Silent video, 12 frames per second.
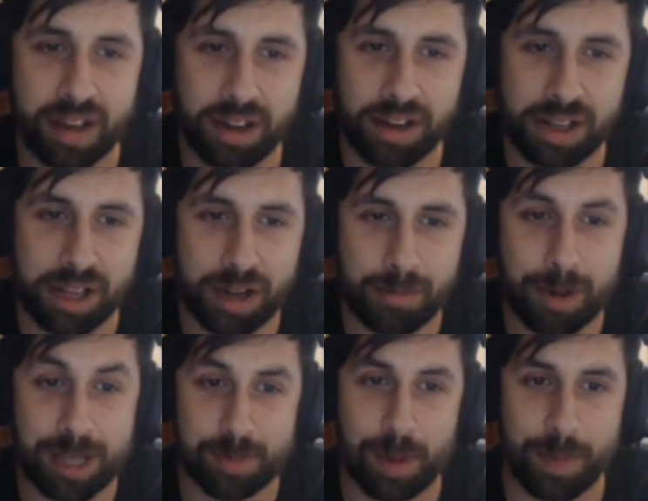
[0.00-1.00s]
a kind of
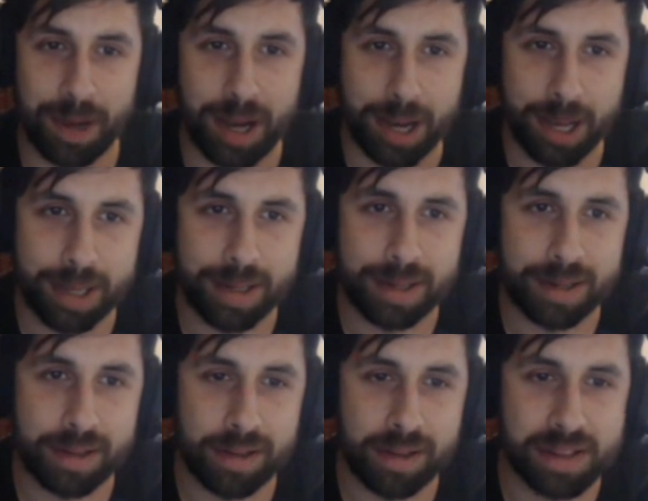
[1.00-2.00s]
Raspberry Pi,
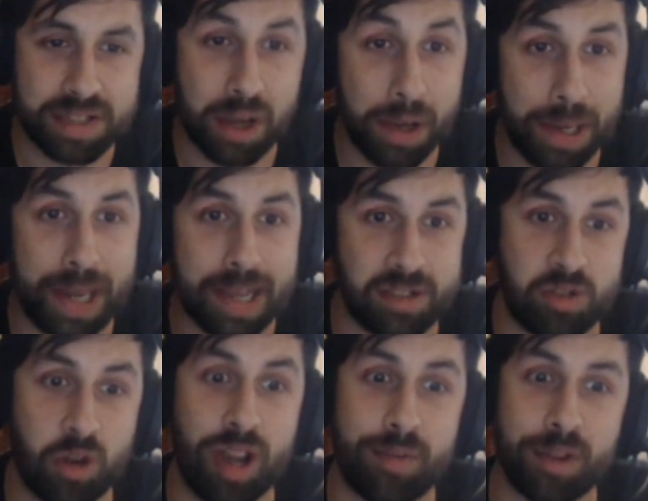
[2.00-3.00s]
and it's got a NAS
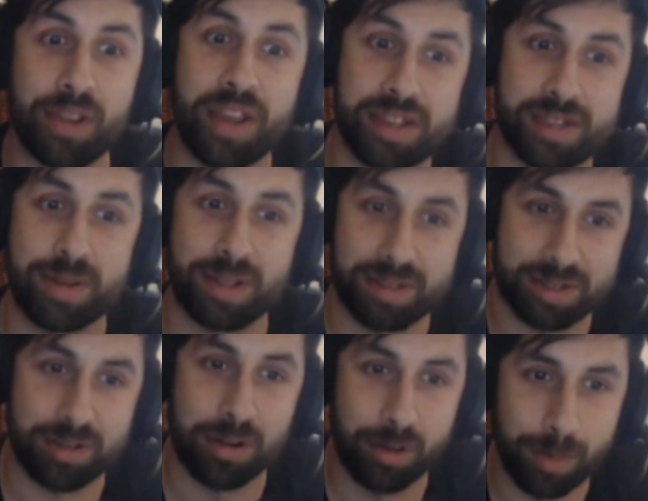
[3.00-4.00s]
drive on there so I can
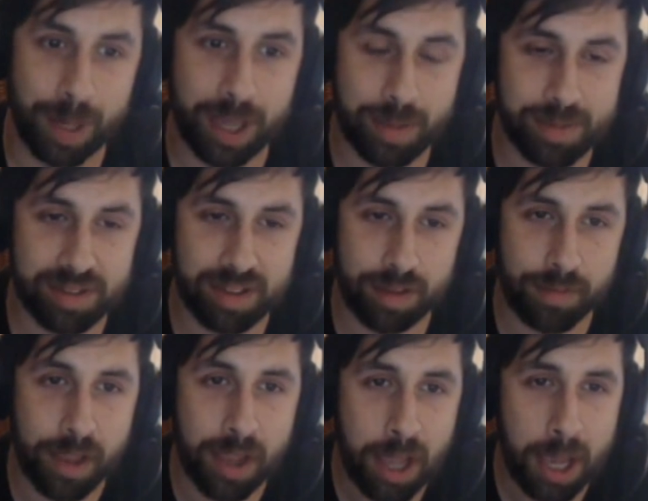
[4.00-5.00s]
store all my own stuff.
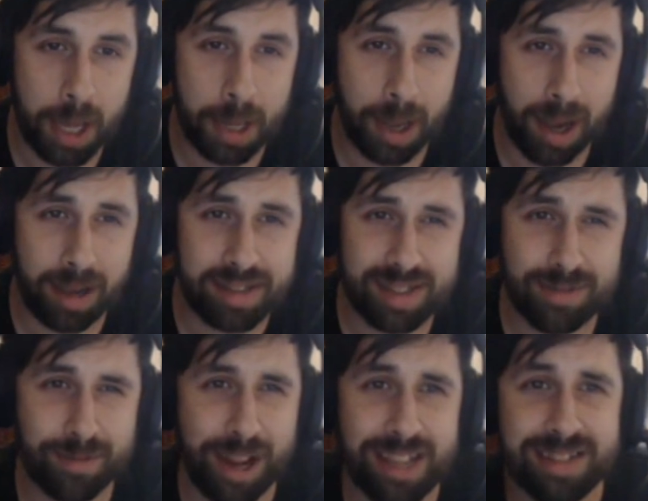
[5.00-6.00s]
And I see
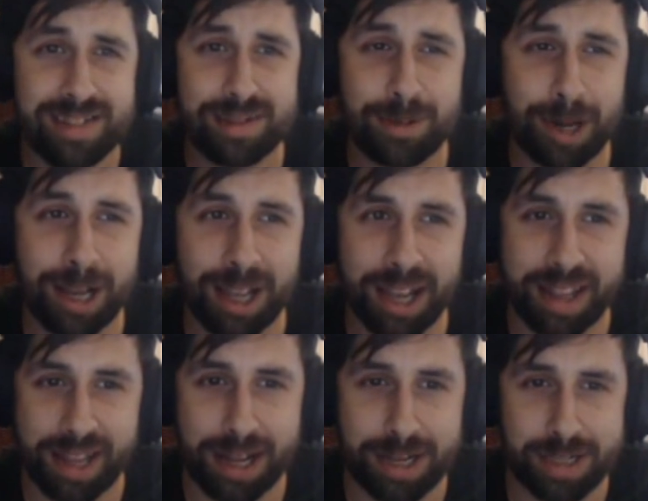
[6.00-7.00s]
Friends quite like
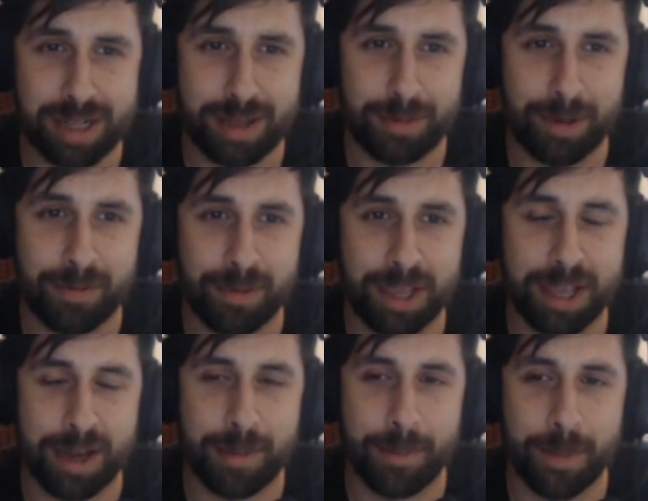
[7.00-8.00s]
that, actually, with
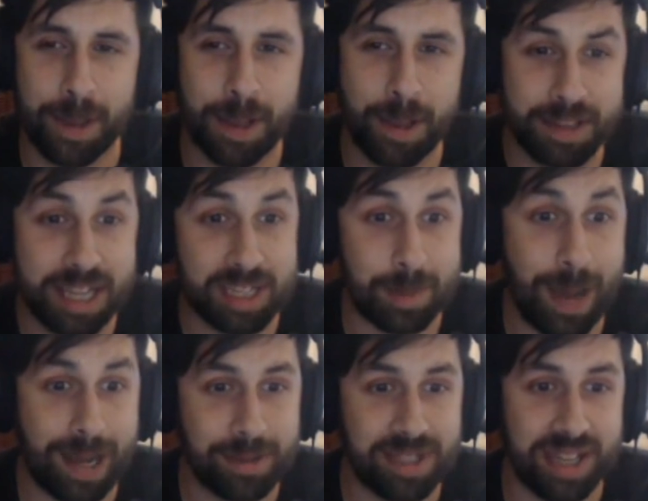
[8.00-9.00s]
the disk
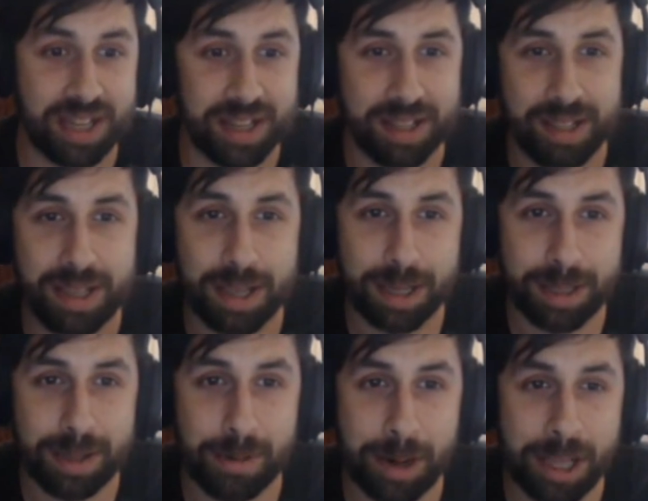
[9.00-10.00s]
mounting that you
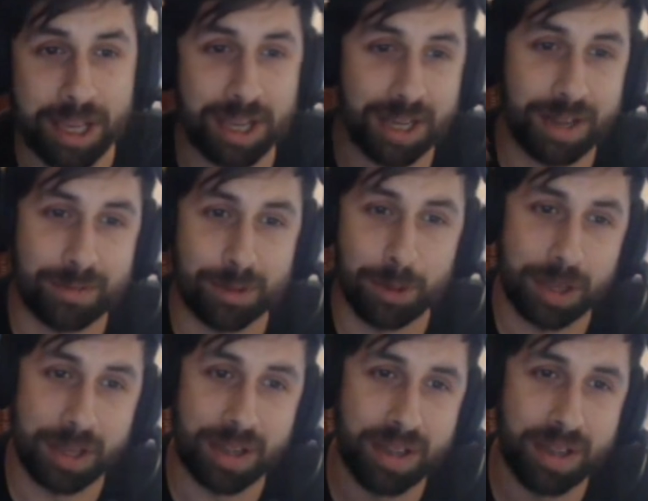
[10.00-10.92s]
could do on it. You could have all your